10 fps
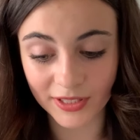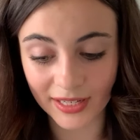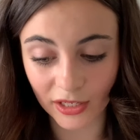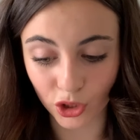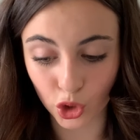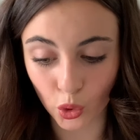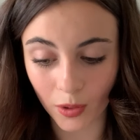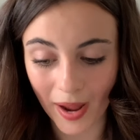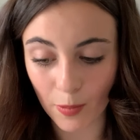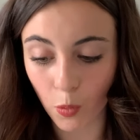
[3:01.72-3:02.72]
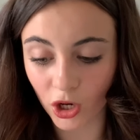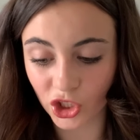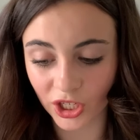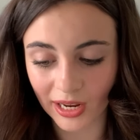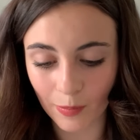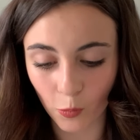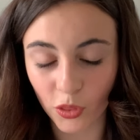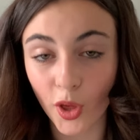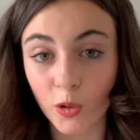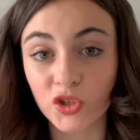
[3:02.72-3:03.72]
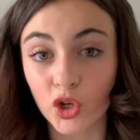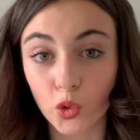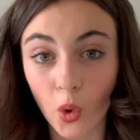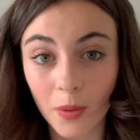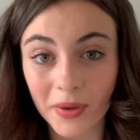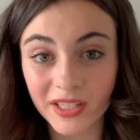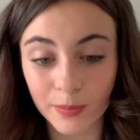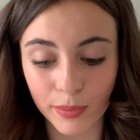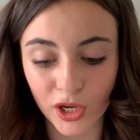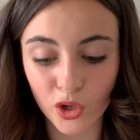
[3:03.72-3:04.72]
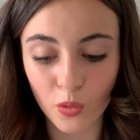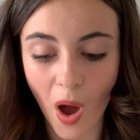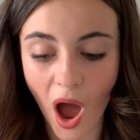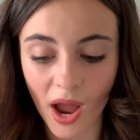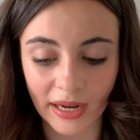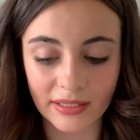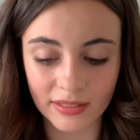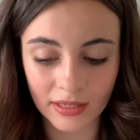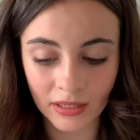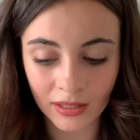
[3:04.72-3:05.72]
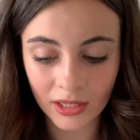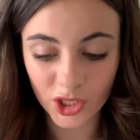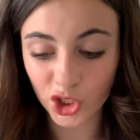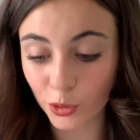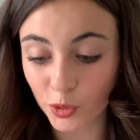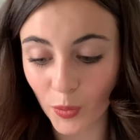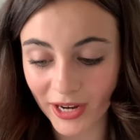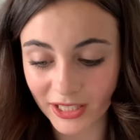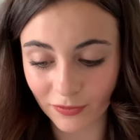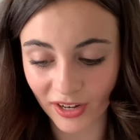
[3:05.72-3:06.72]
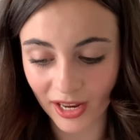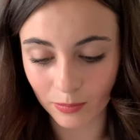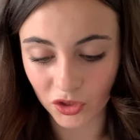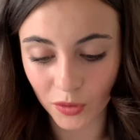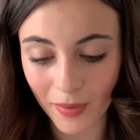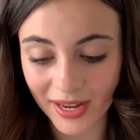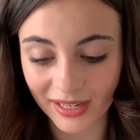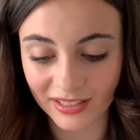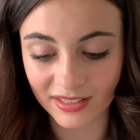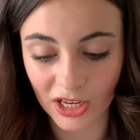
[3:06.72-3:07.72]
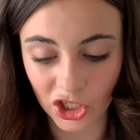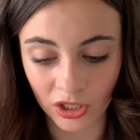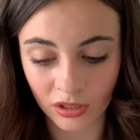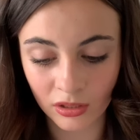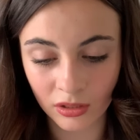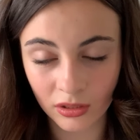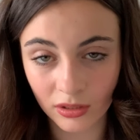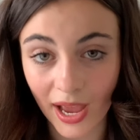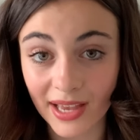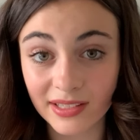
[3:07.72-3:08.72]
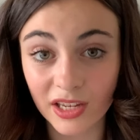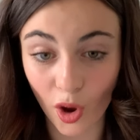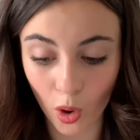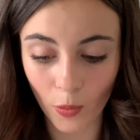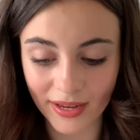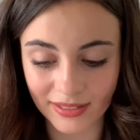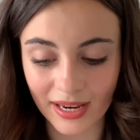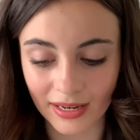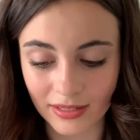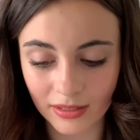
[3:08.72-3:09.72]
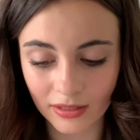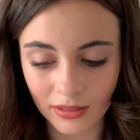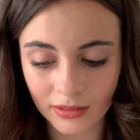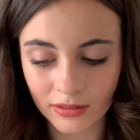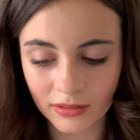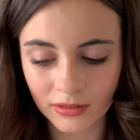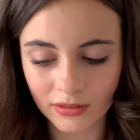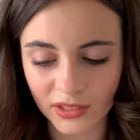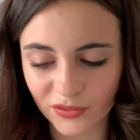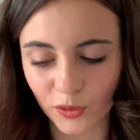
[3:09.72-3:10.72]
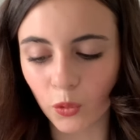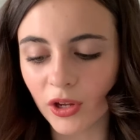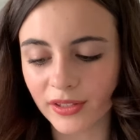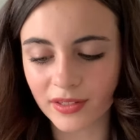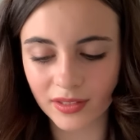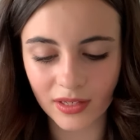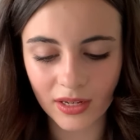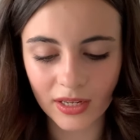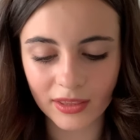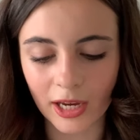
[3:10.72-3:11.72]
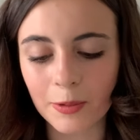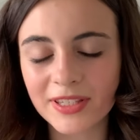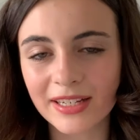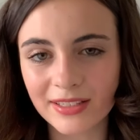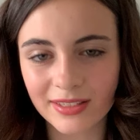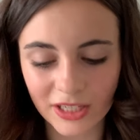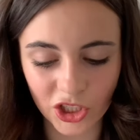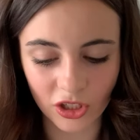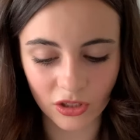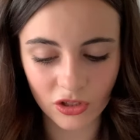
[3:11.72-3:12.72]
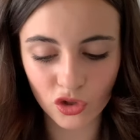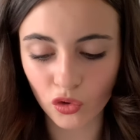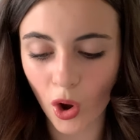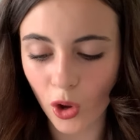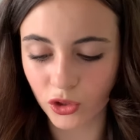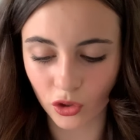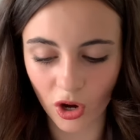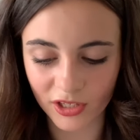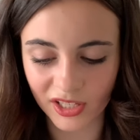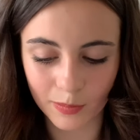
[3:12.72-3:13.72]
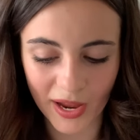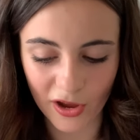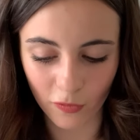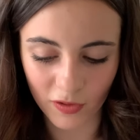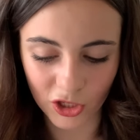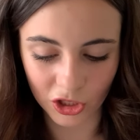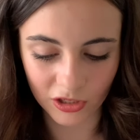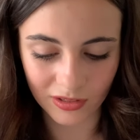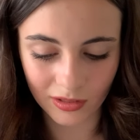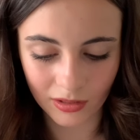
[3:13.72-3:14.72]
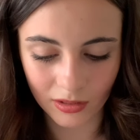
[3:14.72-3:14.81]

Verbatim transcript: was still in the doorway, watching him with those enormous blue eyes. She was waiting for him to make a decision, as he always did. And for once, there was indecision scrawled across his pale features.